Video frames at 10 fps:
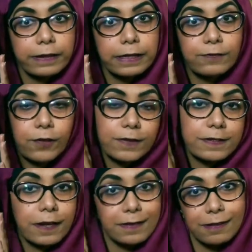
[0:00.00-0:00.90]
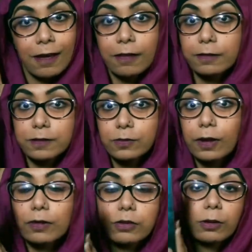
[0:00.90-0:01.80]
The Fault in Our Stars as
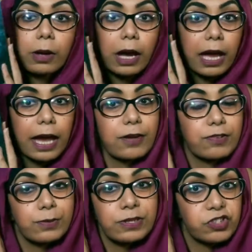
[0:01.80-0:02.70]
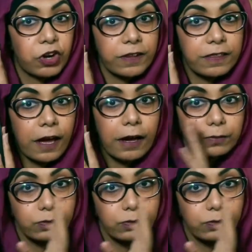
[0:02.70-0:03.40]
well, so if you enjoyed that,